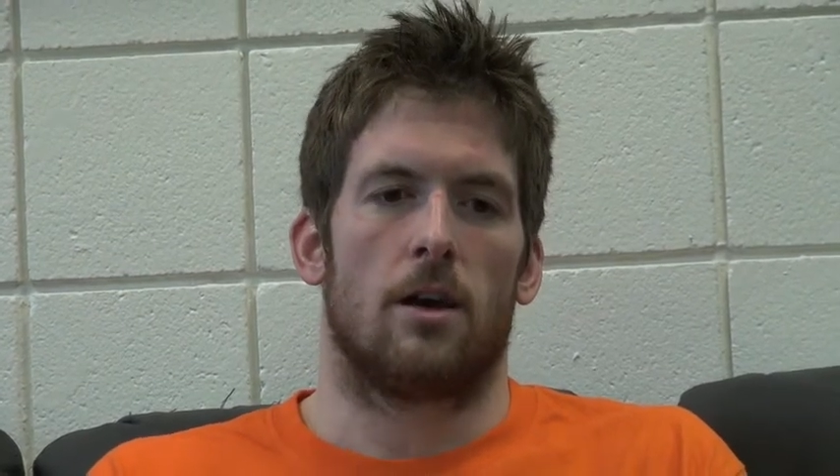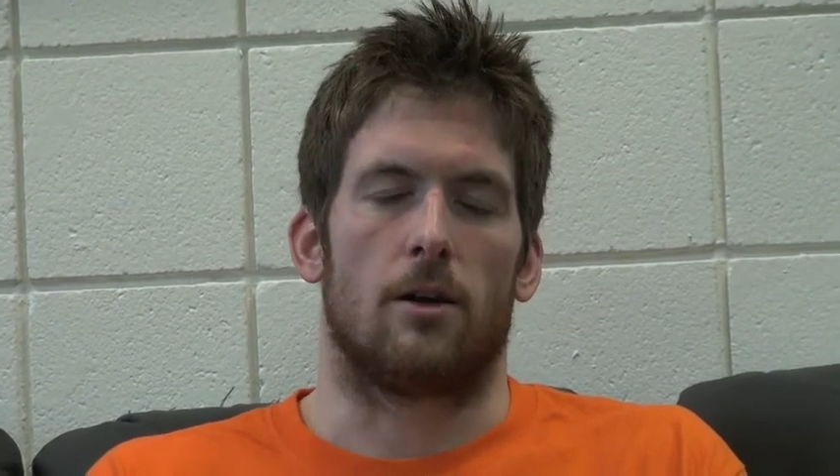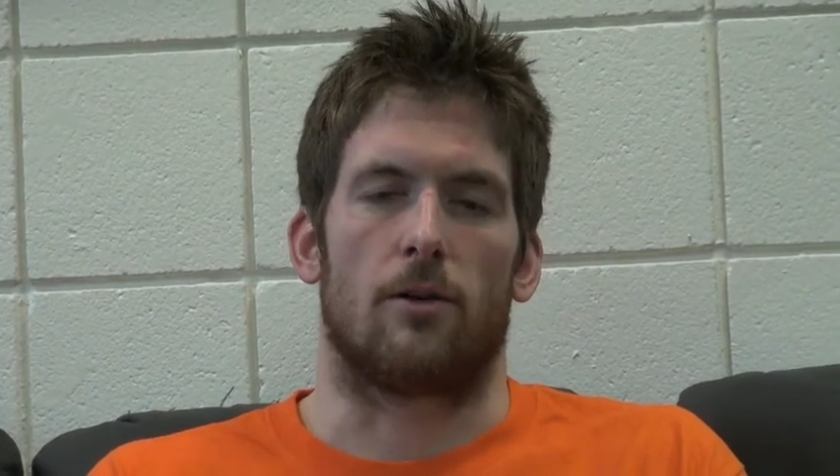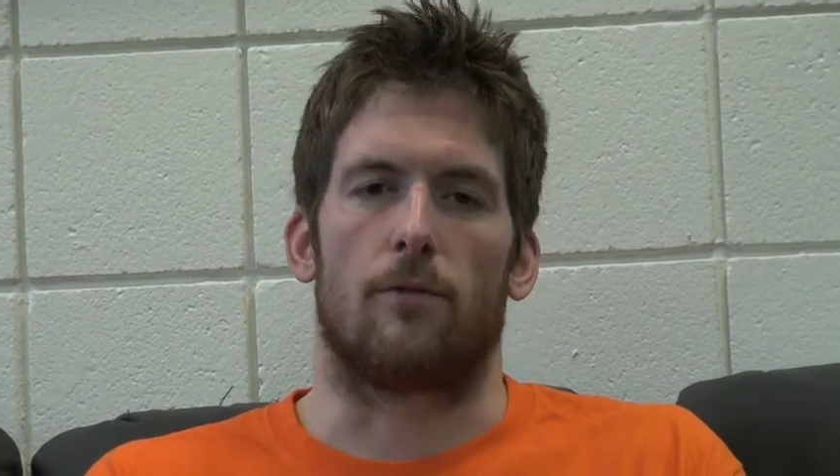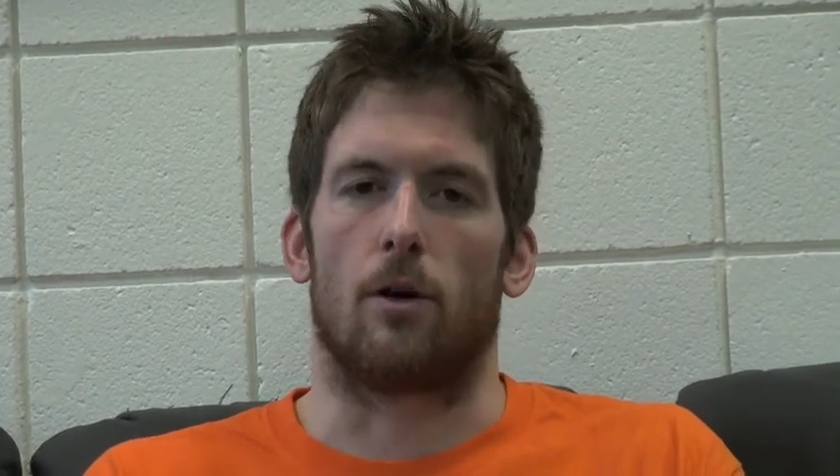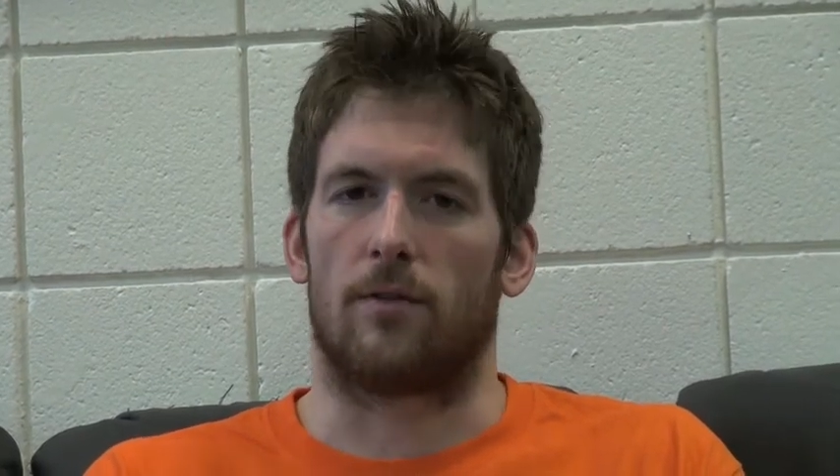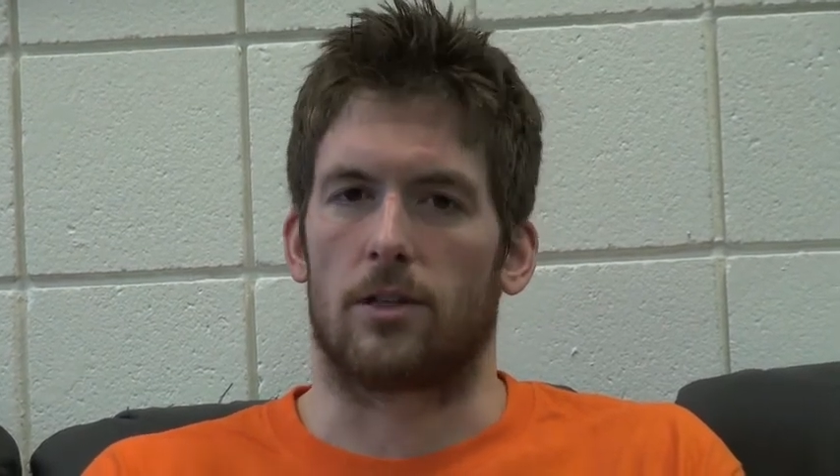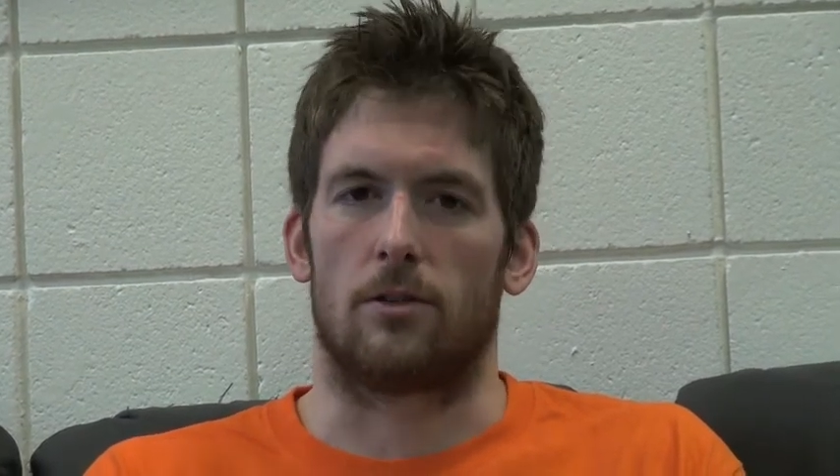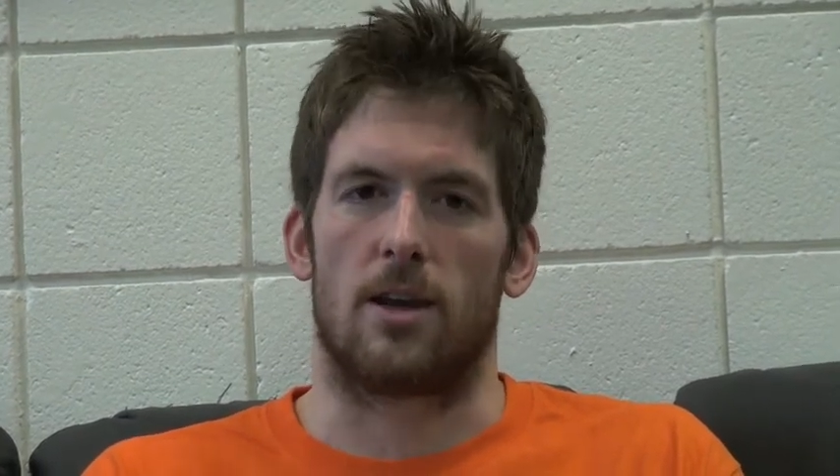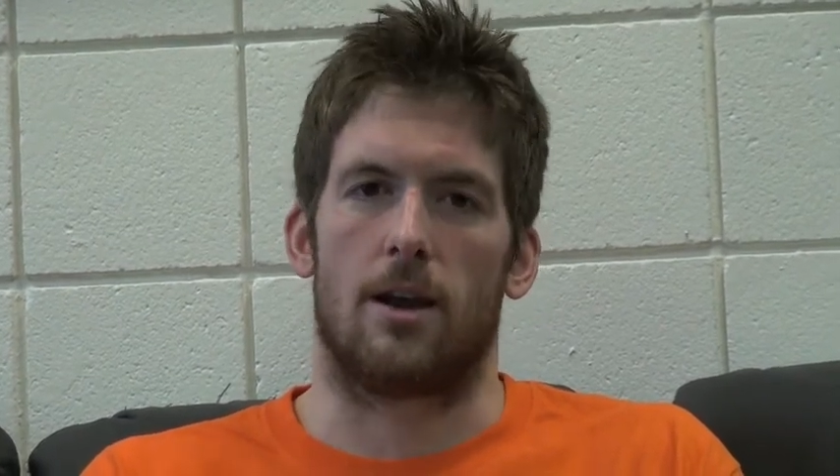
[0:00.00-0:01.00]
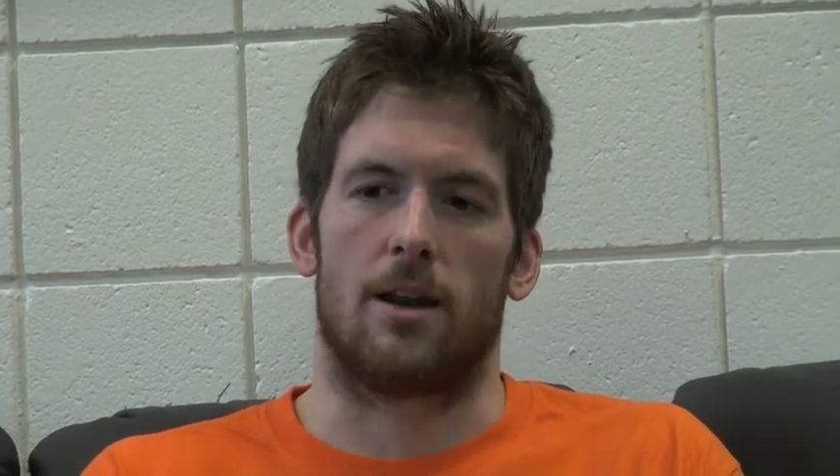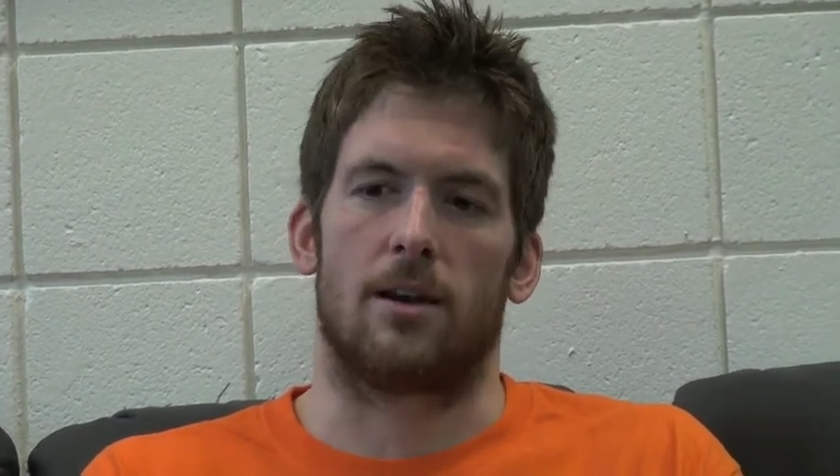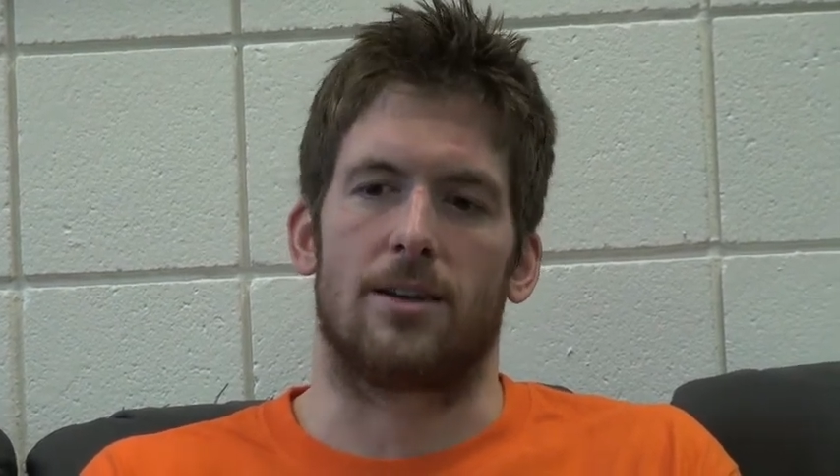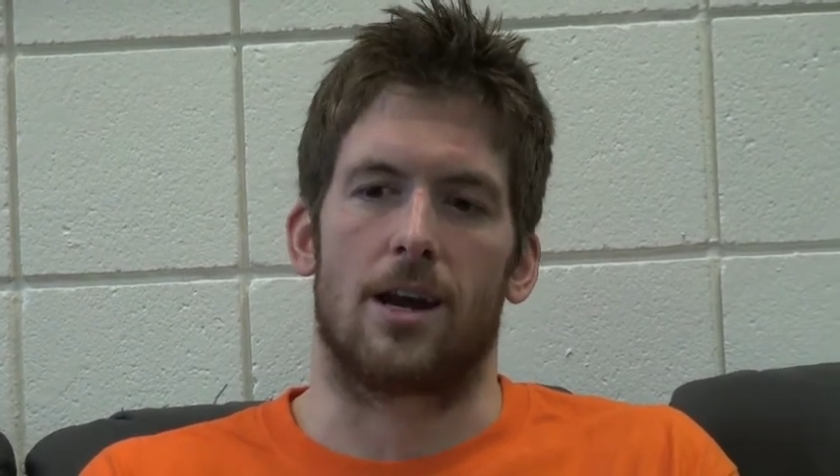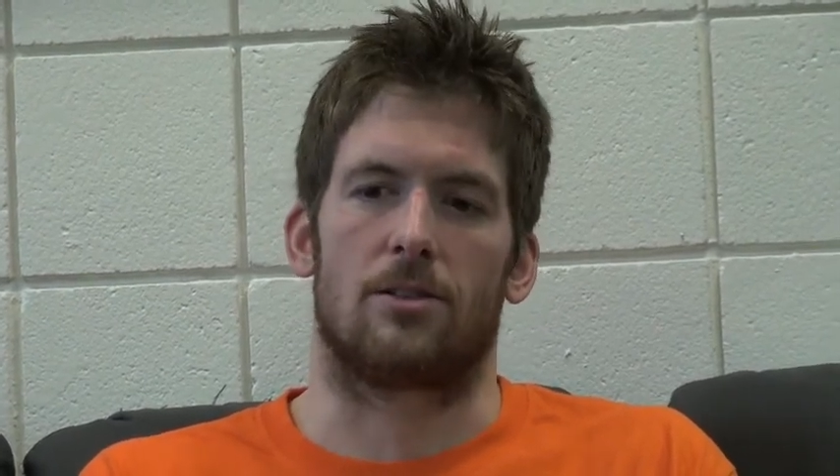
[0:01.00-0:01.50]
There were four of us who did it in a
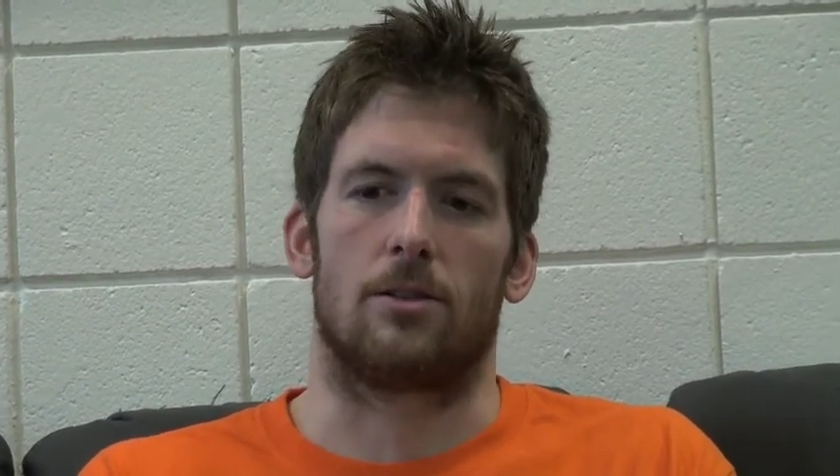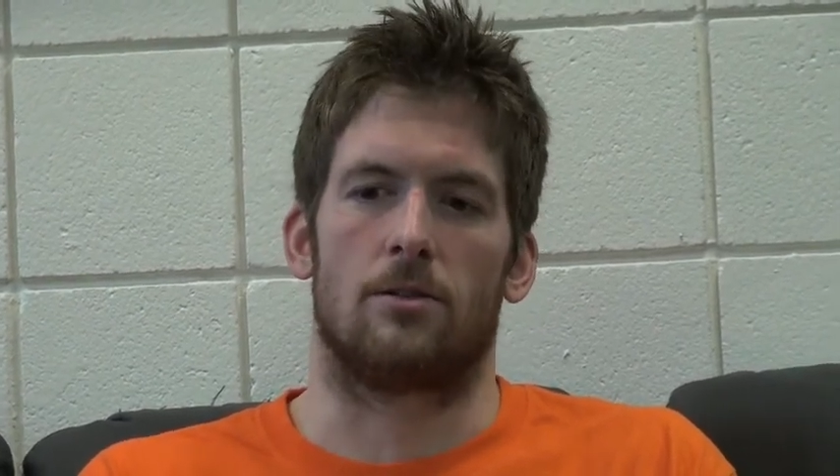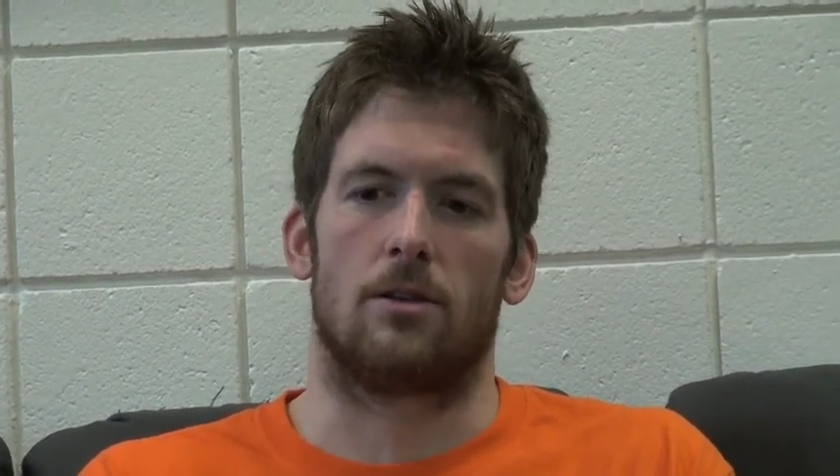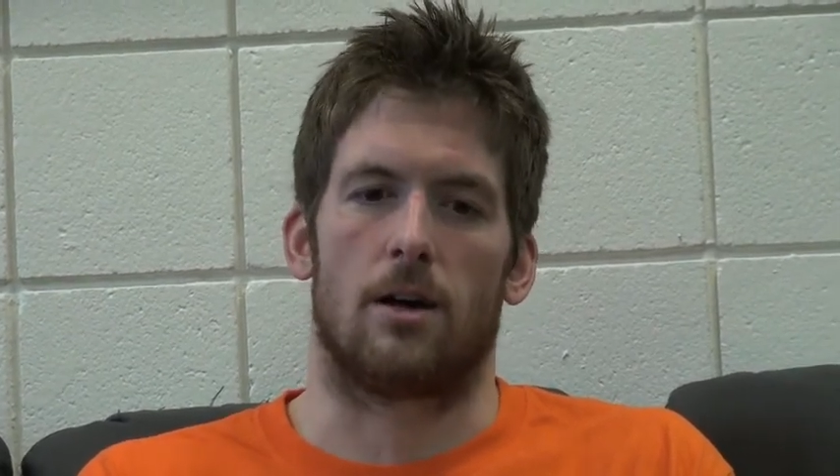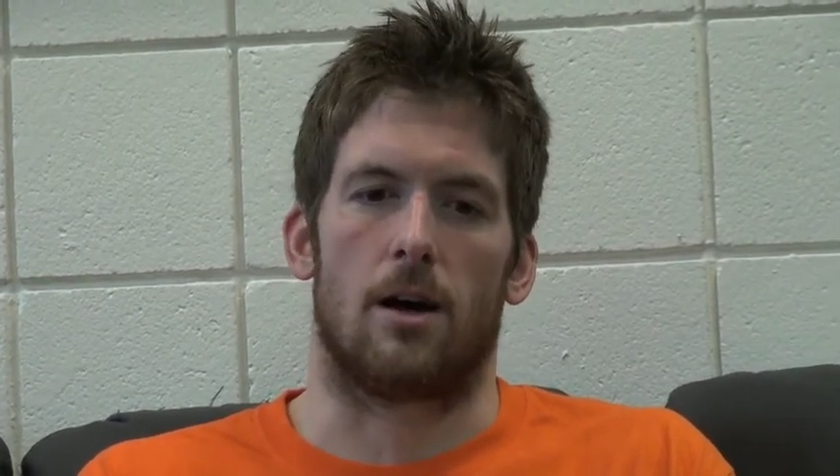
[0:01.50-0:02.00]
tech suit.